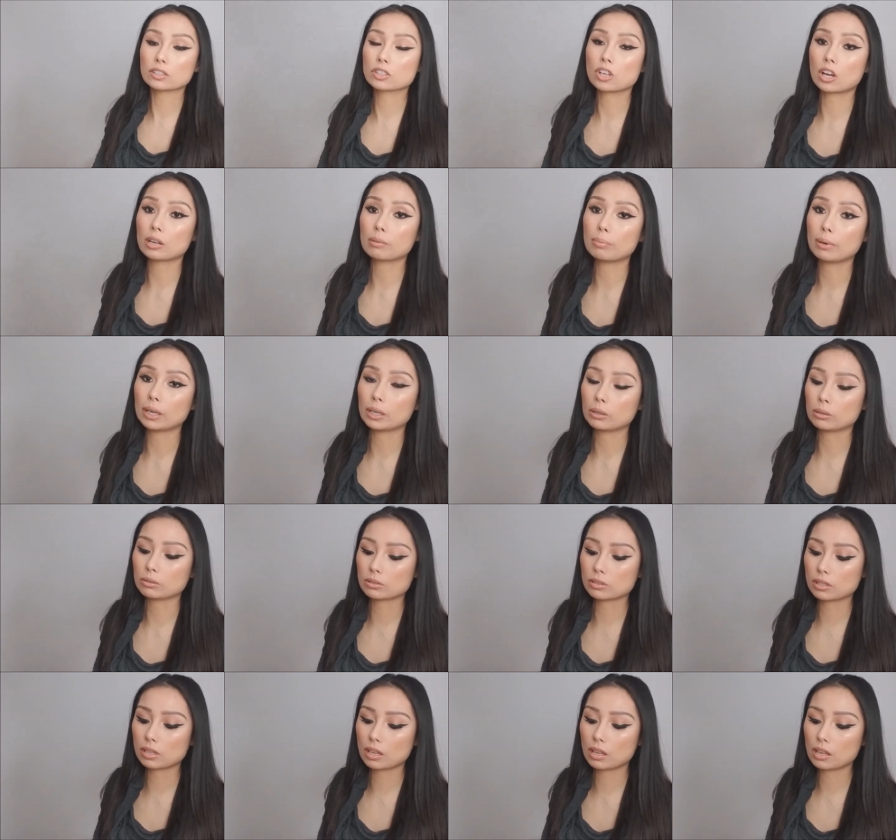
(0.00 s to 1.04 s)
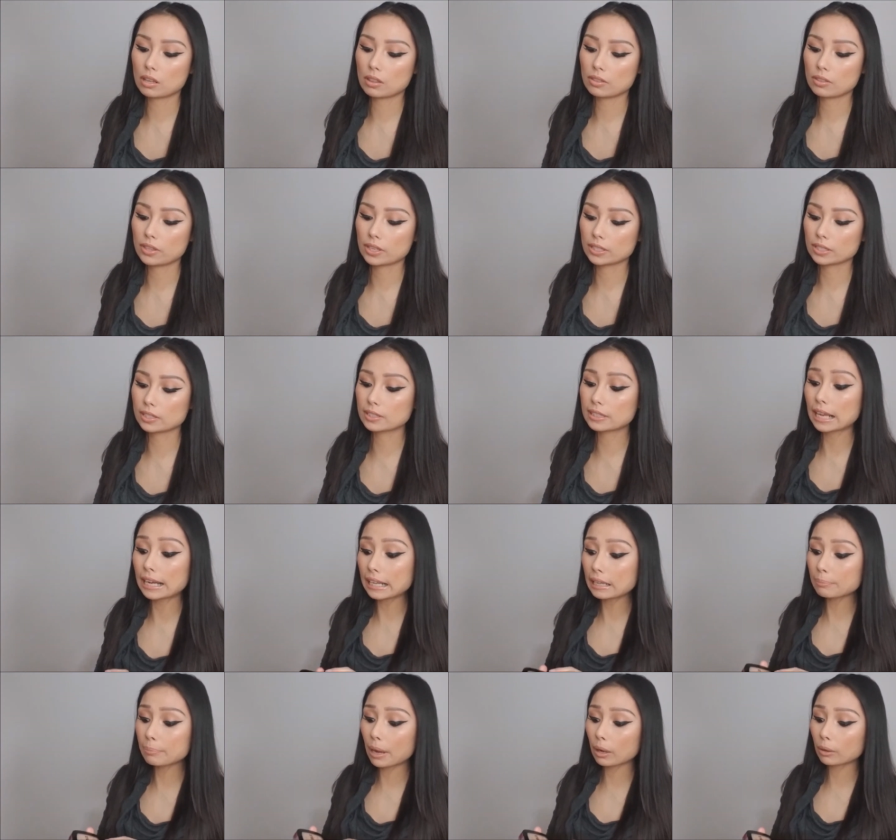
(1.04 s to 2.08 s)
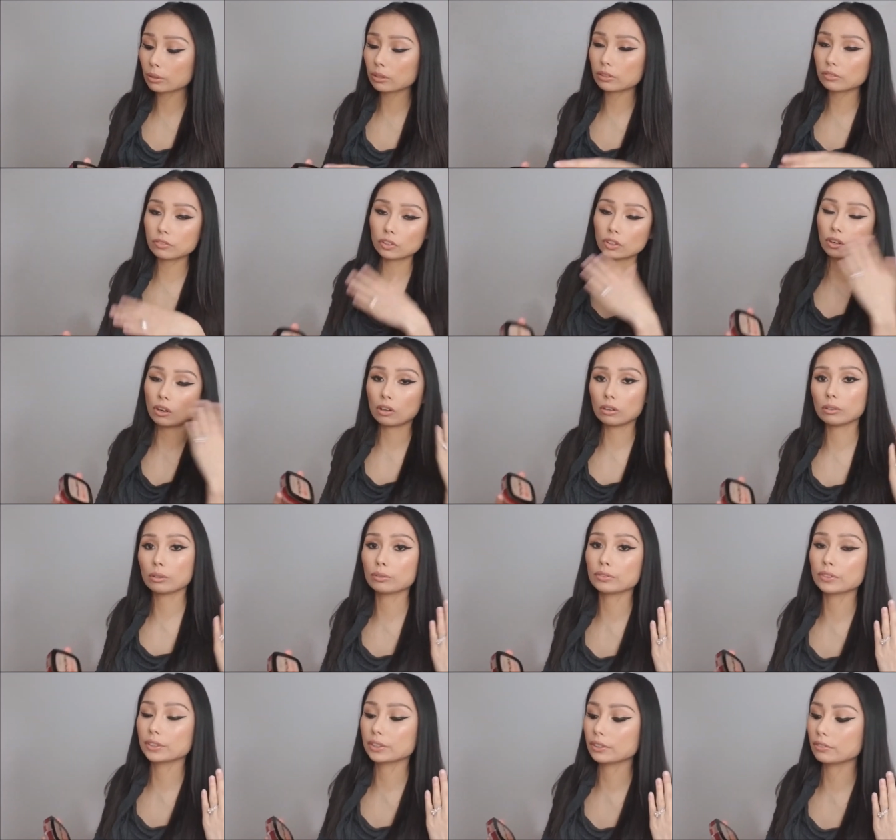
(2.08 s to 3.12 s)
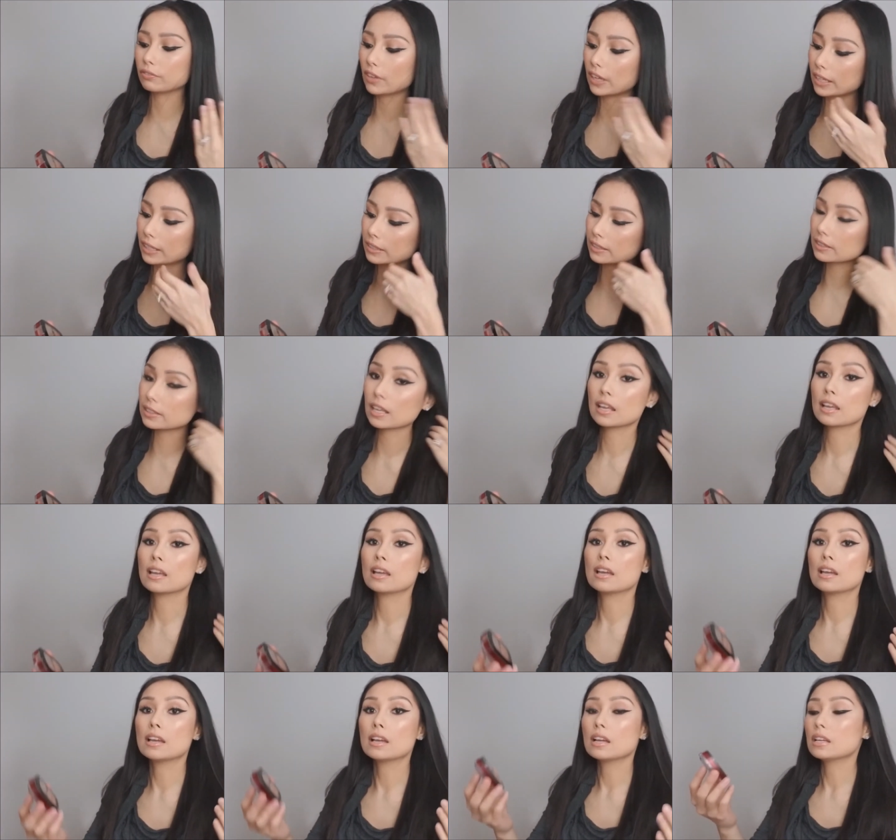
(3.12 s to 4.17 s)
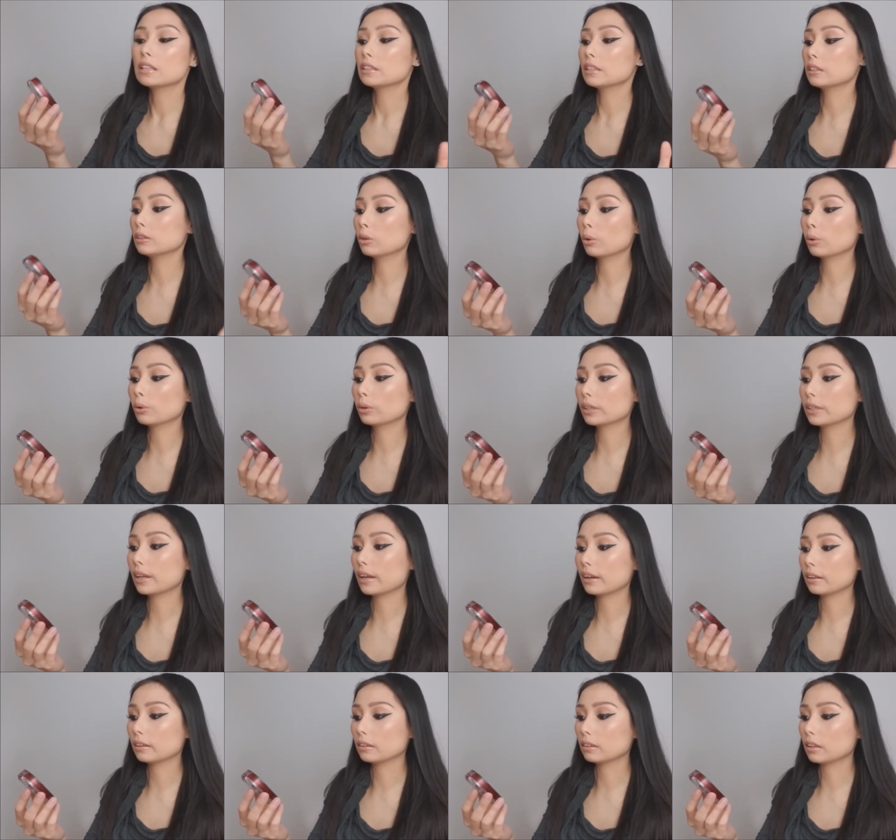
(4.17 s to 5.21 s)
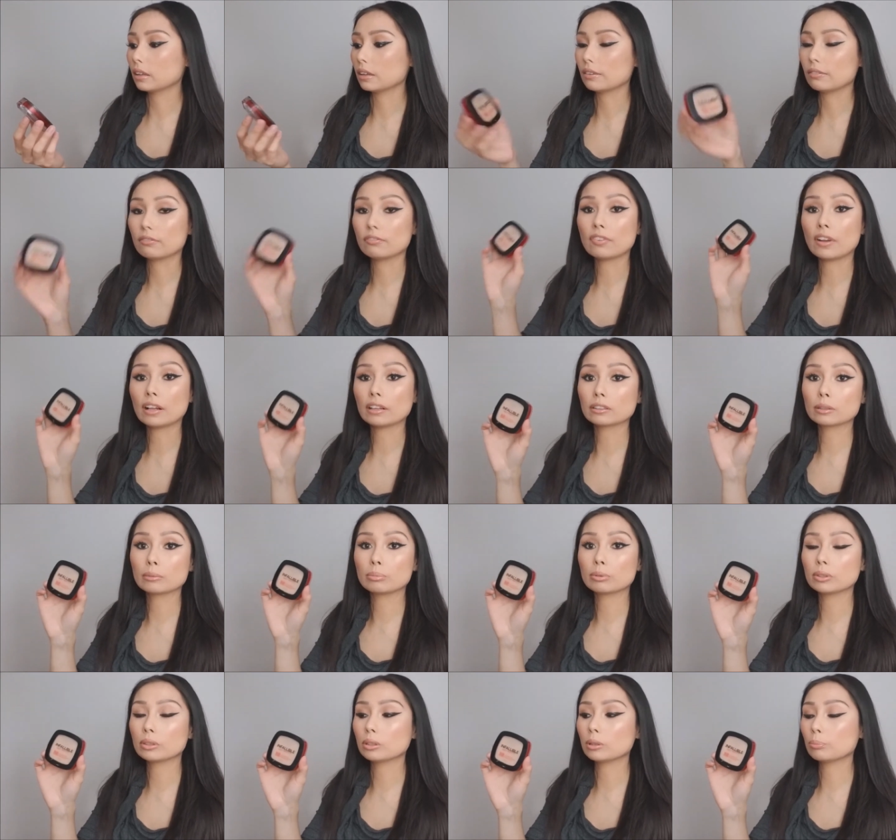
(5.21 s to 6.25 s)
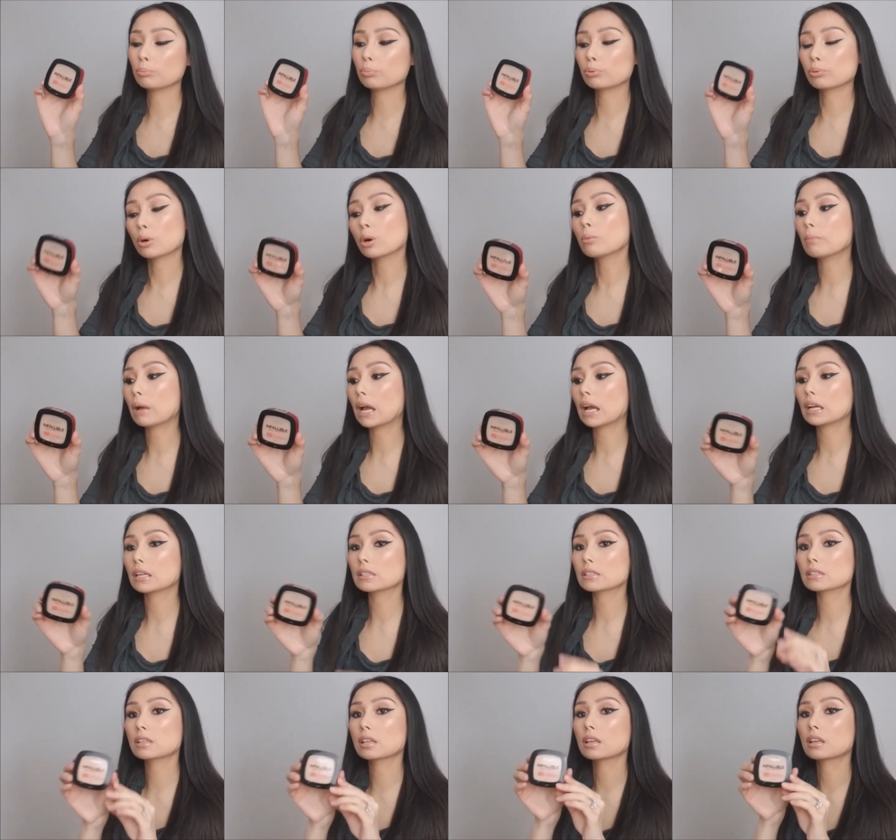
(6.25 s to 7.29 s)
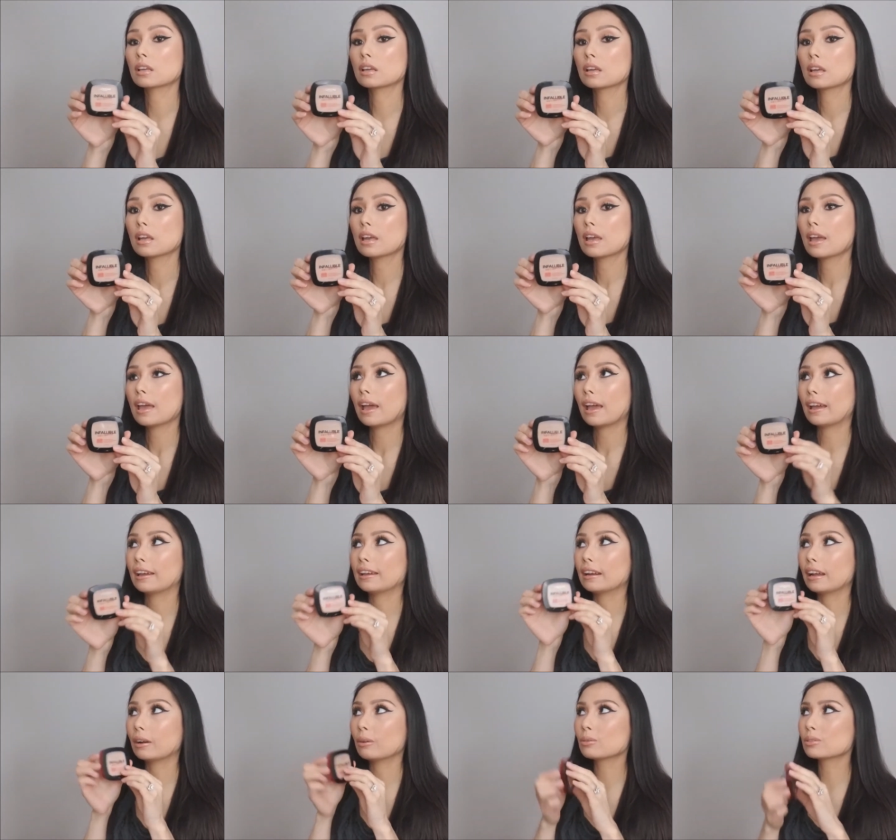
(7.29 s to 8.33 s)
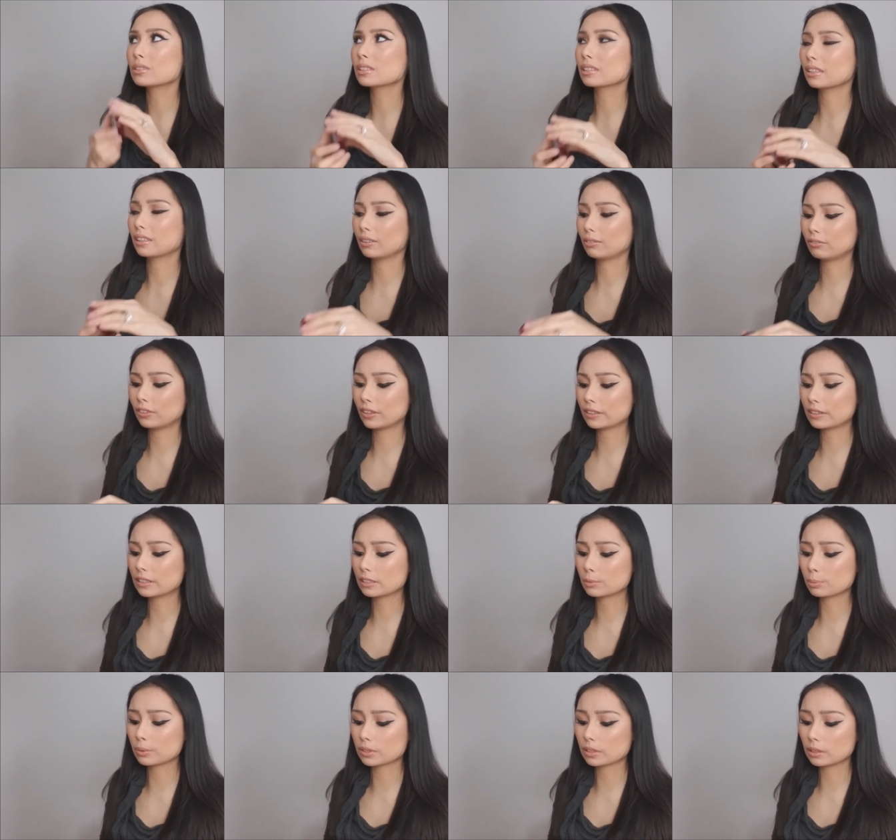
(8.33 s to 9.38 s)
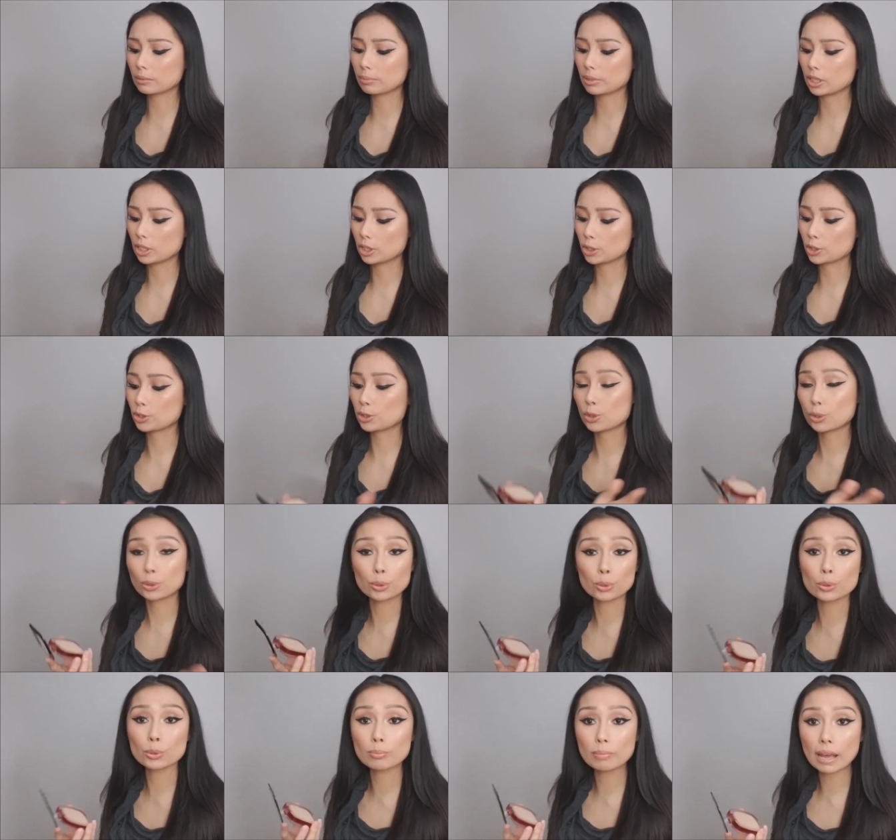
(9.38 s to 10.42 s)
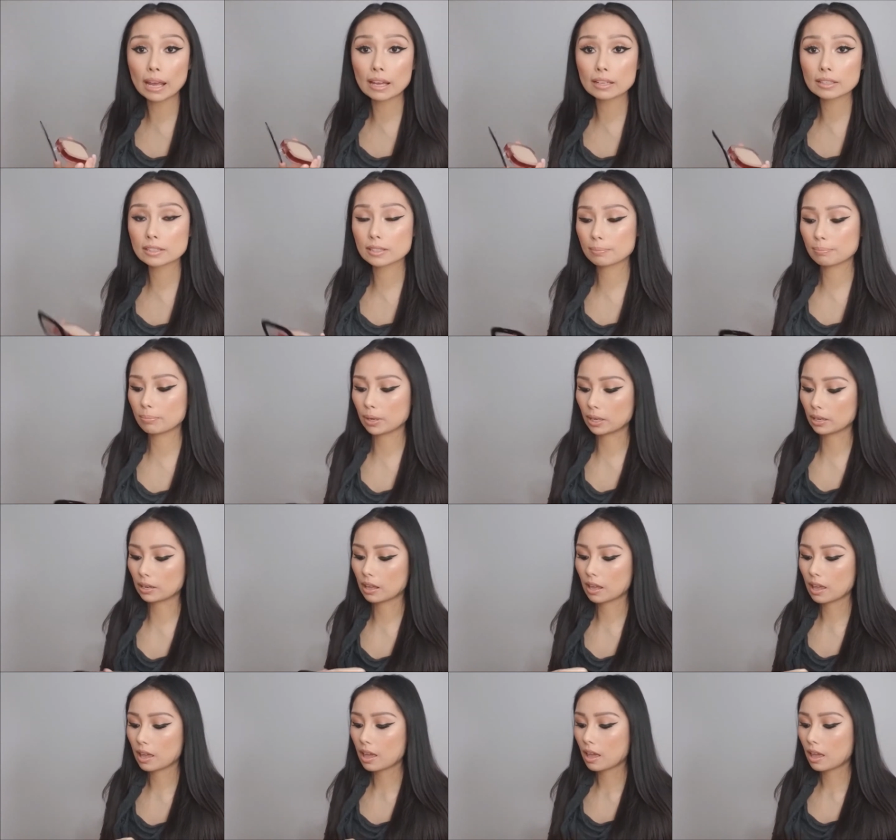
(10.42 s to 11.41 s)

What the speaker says: to talk about this setting powder for all over your face, the Loreal Infallible Pro-matte. And I was afraid this was going to be too matte, but